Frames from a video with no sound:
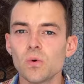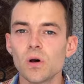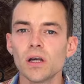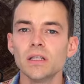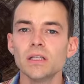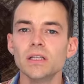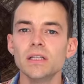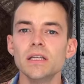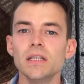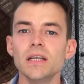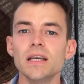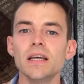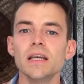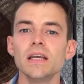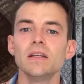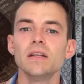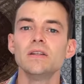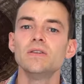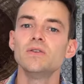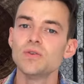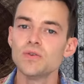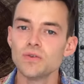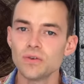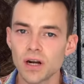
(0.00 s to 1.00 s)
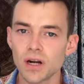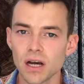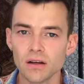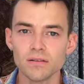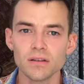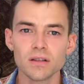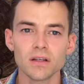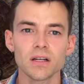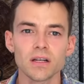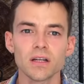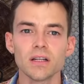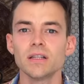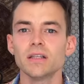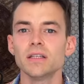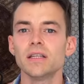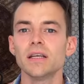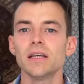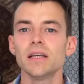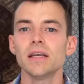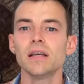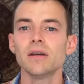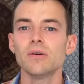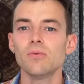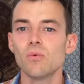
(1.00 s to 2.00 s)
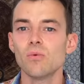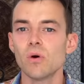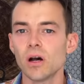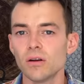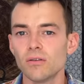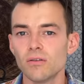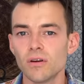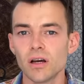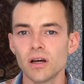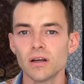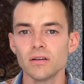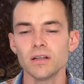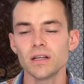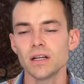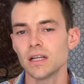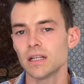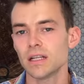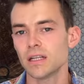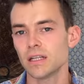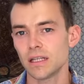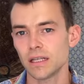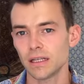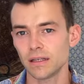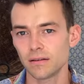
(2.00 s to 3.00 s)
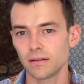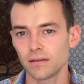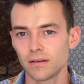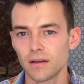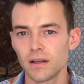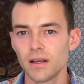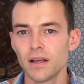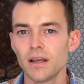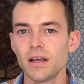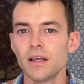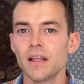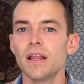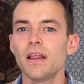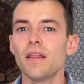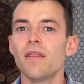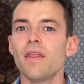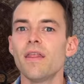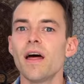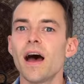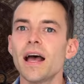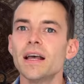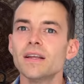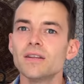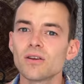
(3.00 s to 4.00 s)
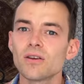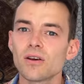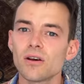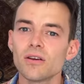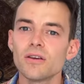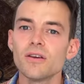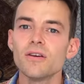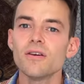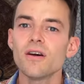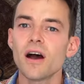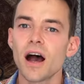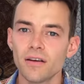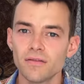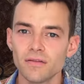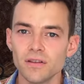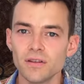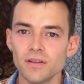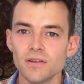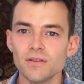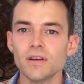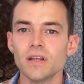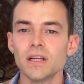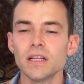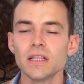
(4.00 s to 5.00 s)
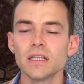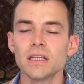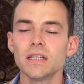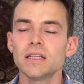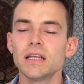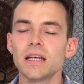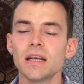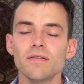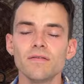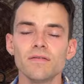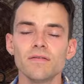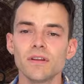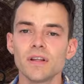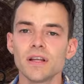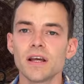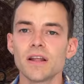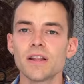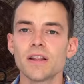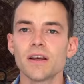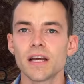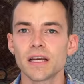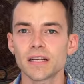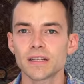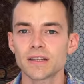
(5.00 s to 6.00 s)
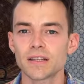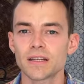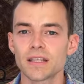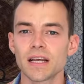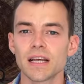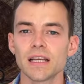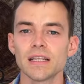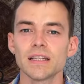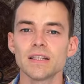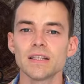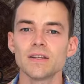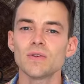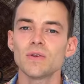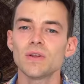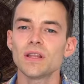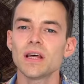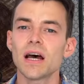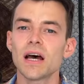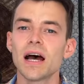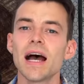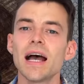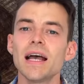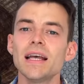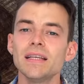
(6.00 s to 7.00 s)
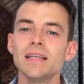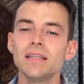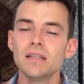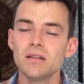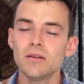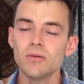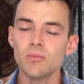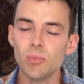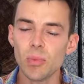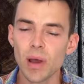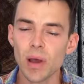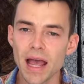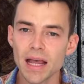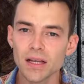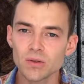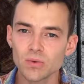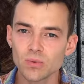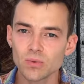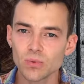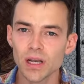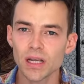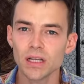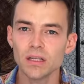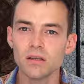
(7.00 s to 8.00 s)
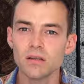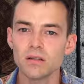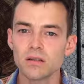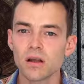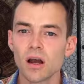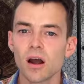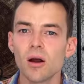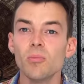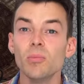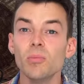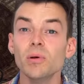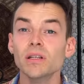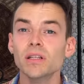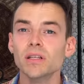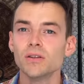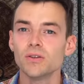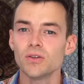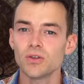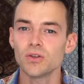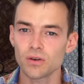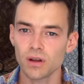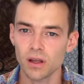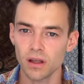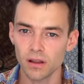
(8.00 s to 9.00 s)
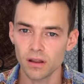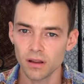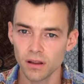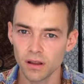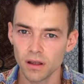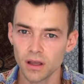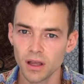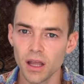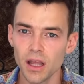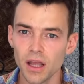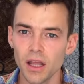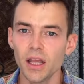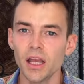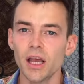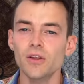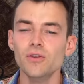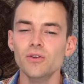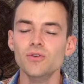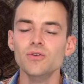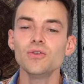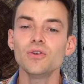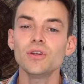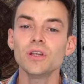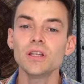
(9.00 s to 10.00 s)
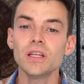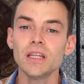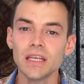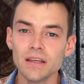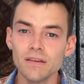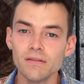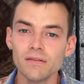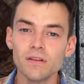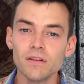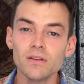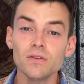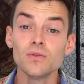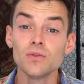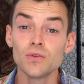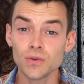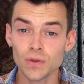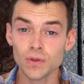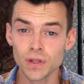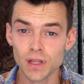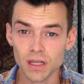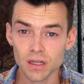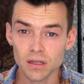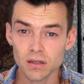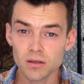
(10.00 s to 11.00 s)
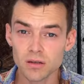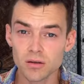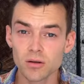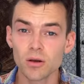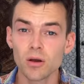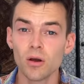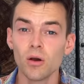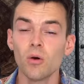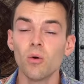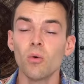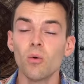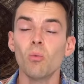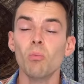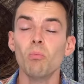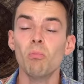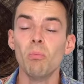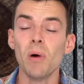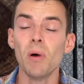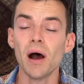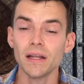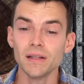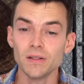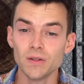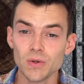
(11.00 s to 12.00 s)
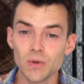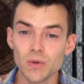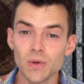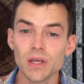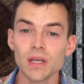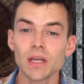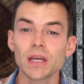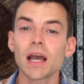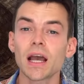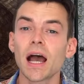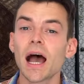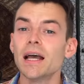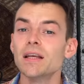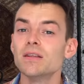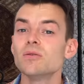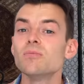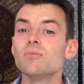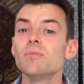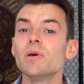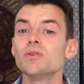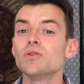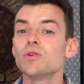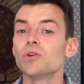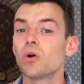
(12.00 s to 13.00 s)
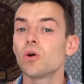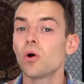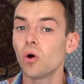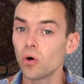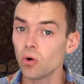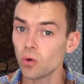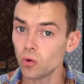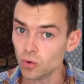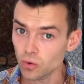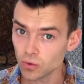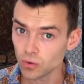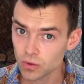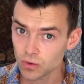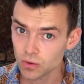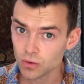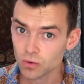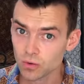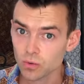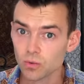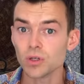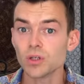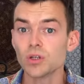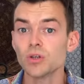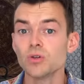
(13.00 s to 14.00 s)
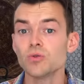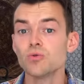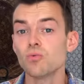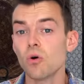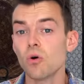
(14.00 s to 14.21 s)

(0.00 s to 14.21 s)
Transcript: one day, 2 rounds another day, 1 round another day. That is all you have to do. And it's the same for the other exercises. So that is the best way to start building strength. And you can even do this by doing isometric holds, which is